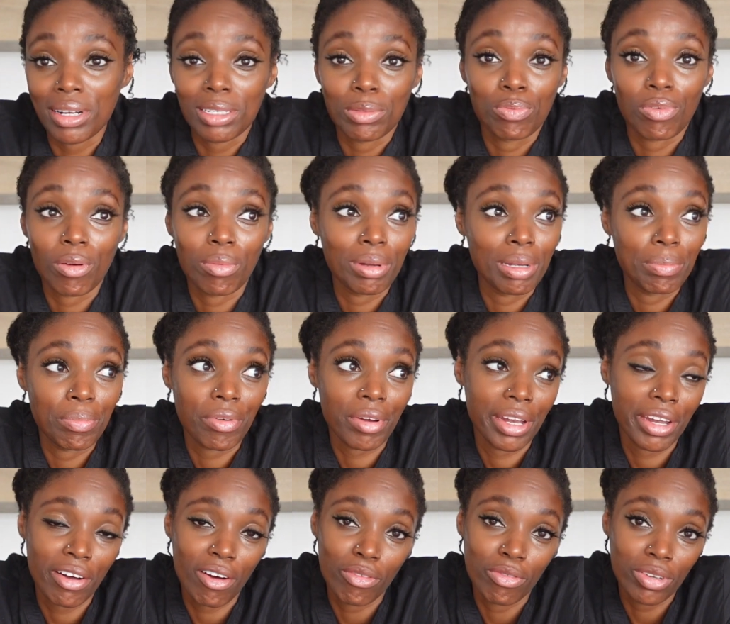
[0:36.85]
is probably
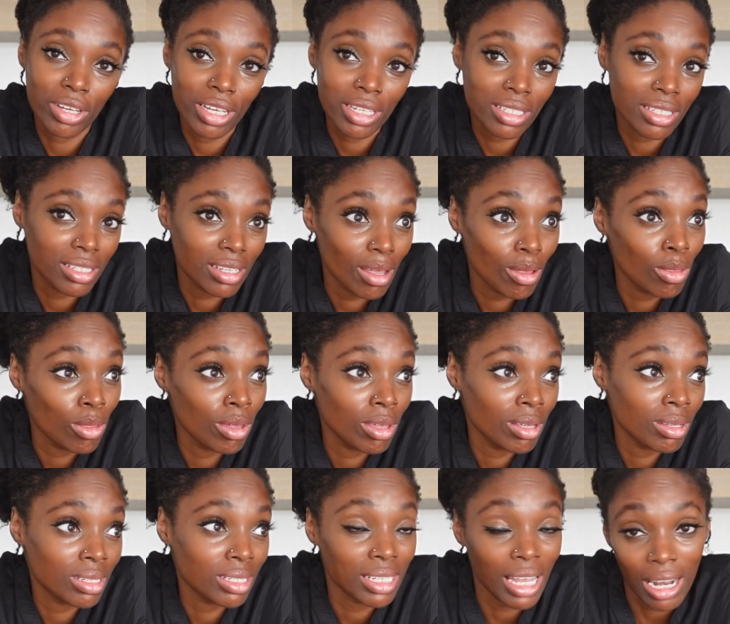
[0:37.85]
pretty obvious,
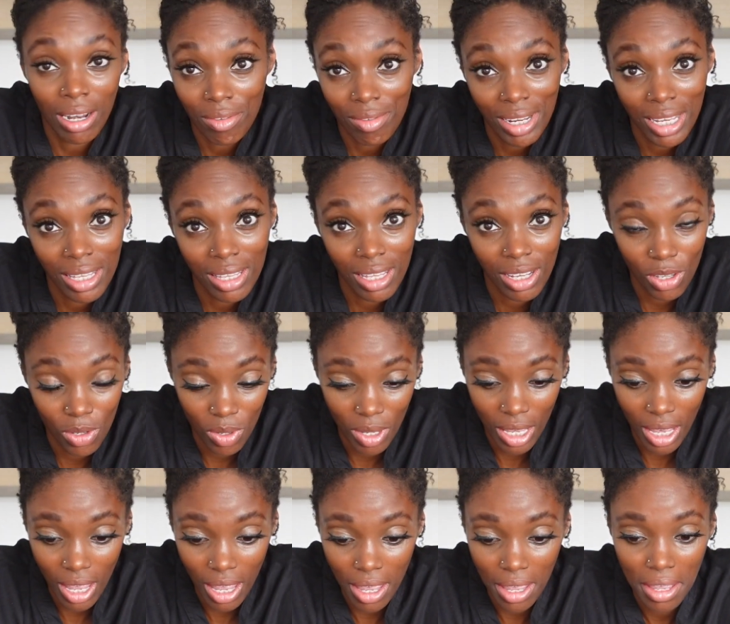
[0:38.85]
the salary that you
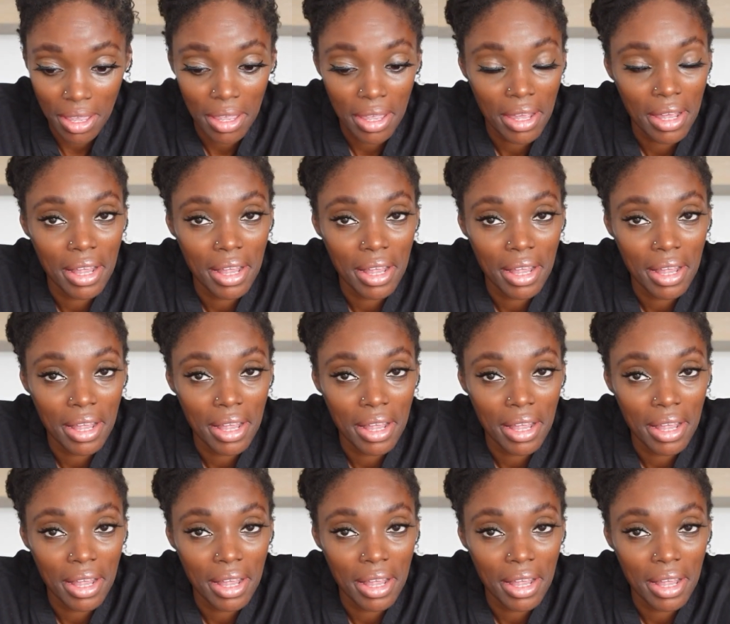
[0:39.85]
get.